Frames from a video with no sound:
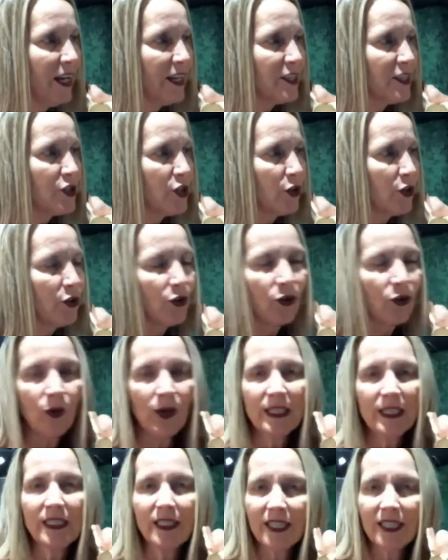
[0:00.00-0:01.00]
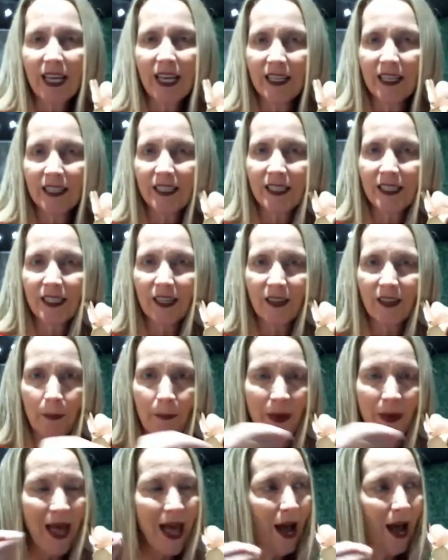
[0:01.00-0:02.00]
So you're going to test the
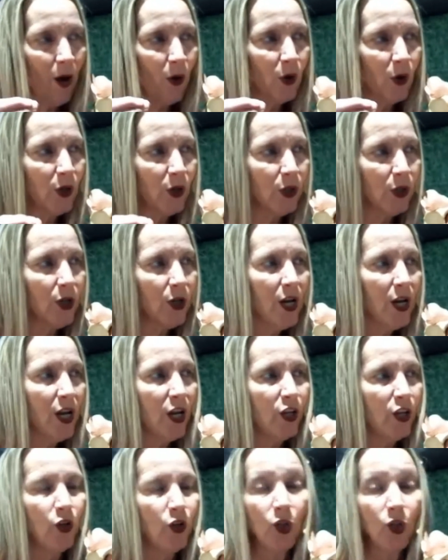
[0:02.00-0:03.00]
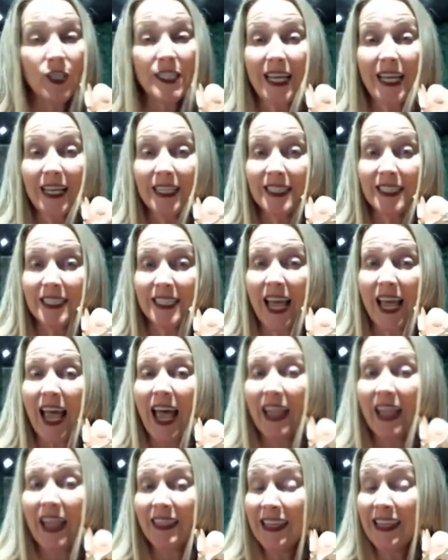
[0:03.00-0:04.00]
power, you'll test
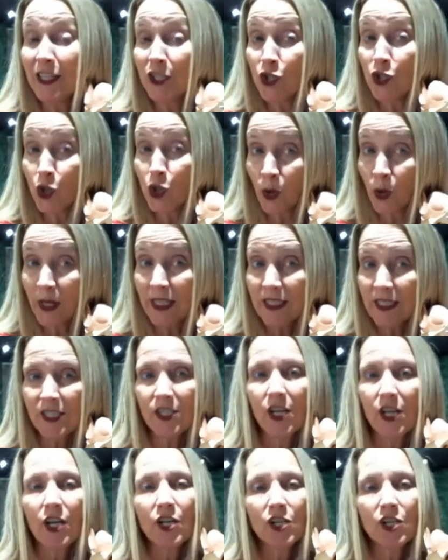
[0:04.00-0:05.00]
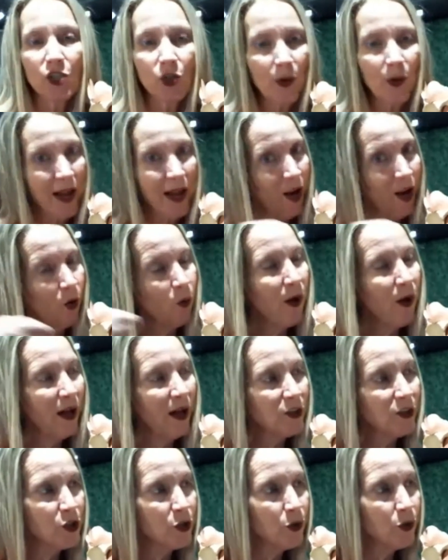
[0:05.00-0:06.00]
the endurance. So how well
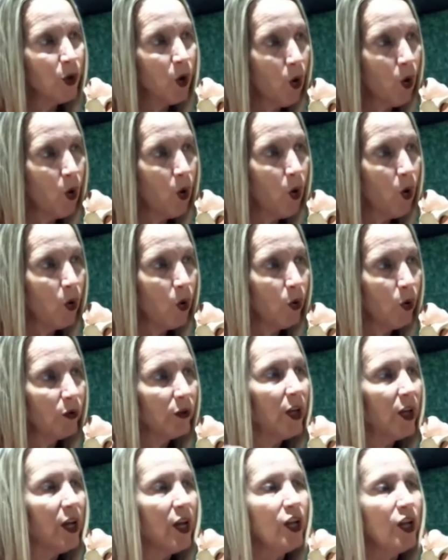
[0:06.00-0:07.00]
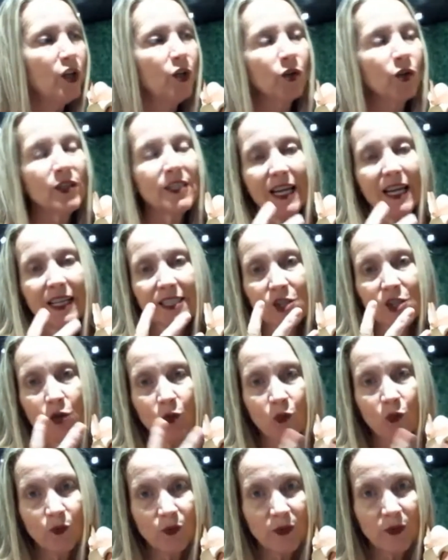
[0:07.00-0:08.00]
do you hold? You'll test
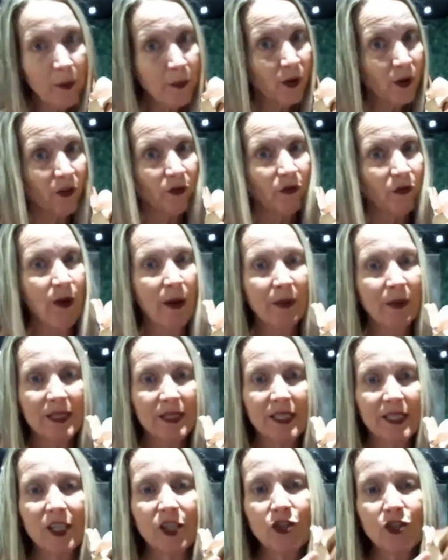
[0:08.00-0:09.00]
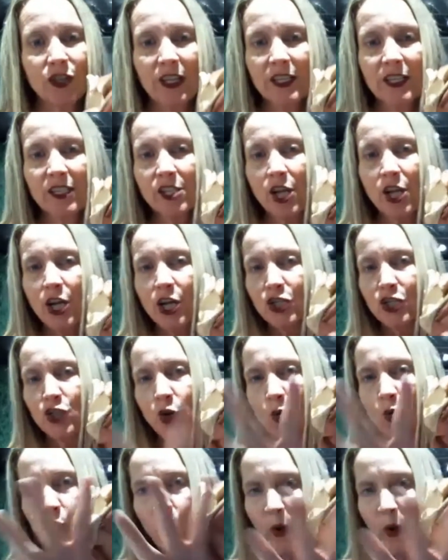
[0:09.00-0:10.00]
the number of repetitions. So
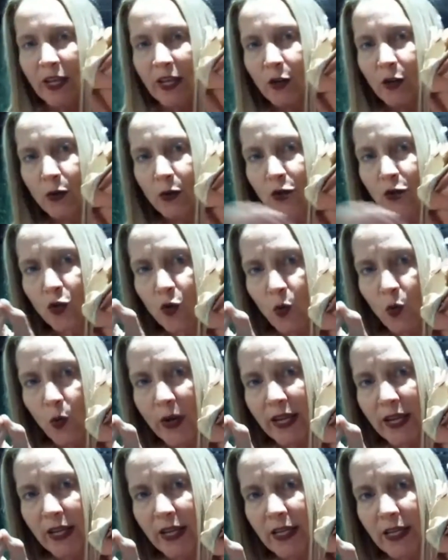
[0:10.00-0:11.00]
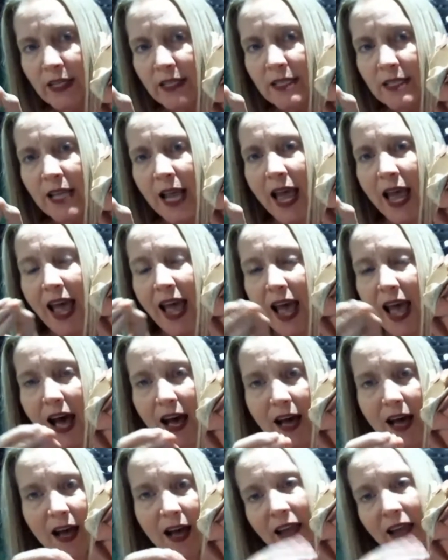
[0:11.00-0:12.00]
when you squeeze,
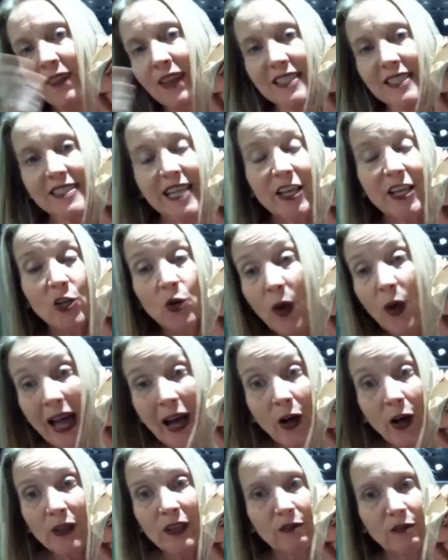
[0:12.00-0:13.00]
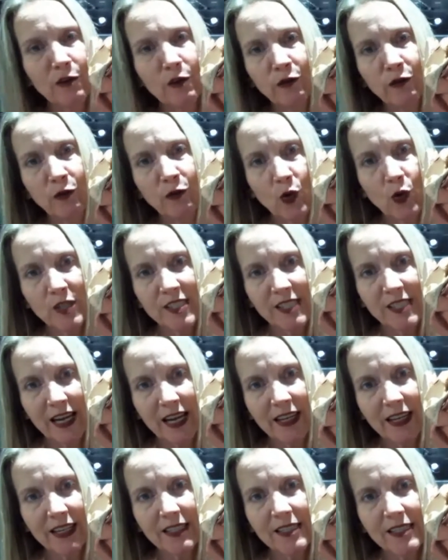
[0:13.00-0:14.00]
and let's say you held it for 4
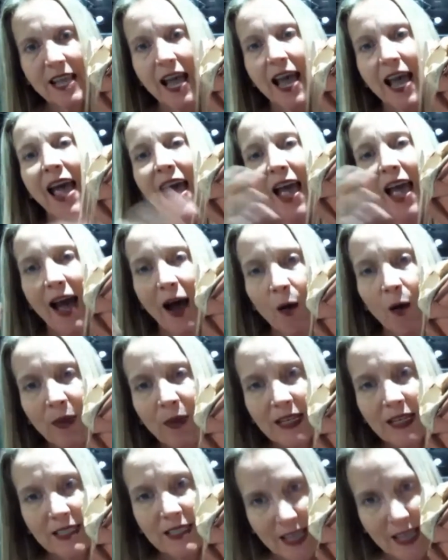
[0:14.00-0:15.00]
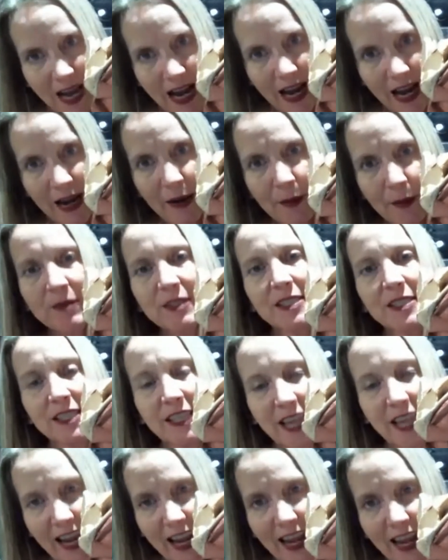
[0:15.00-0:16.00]
seconds, how many times
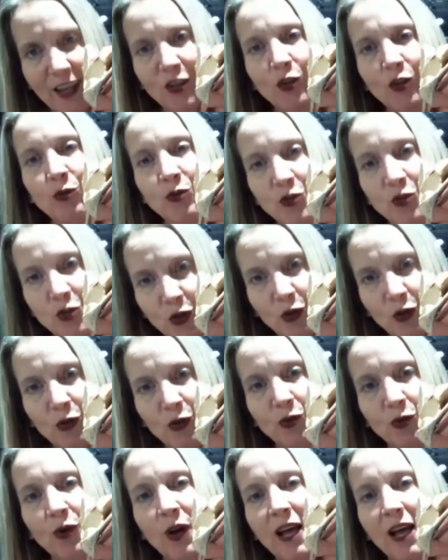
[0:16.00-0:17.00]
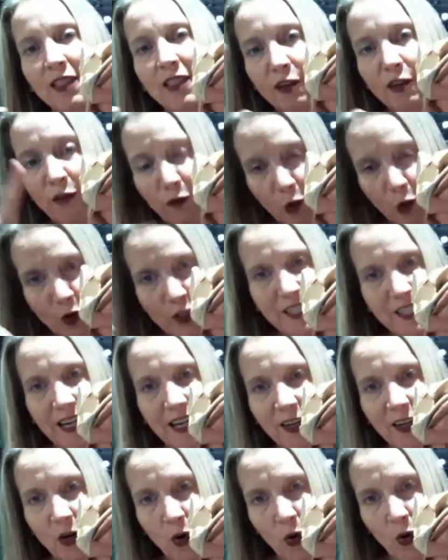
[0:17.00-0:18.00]
can you do the
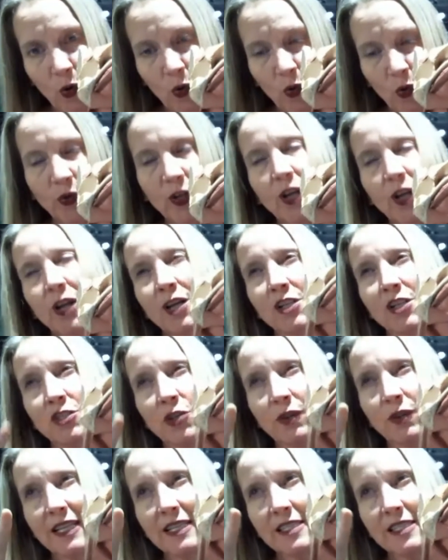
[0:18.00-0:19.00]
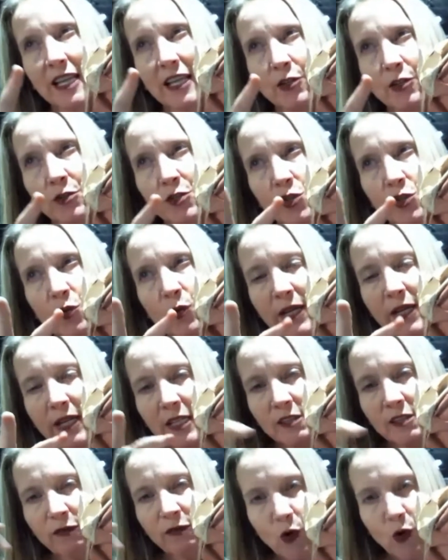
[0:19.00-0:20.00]
4-second hold? So let's say you
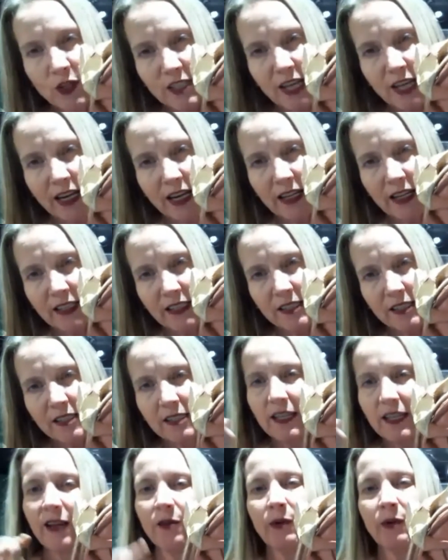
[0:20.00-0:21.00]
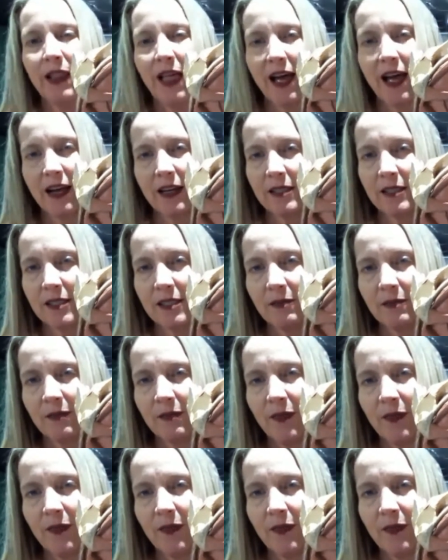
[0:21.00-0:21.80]
squeeze 4 seconds and relax.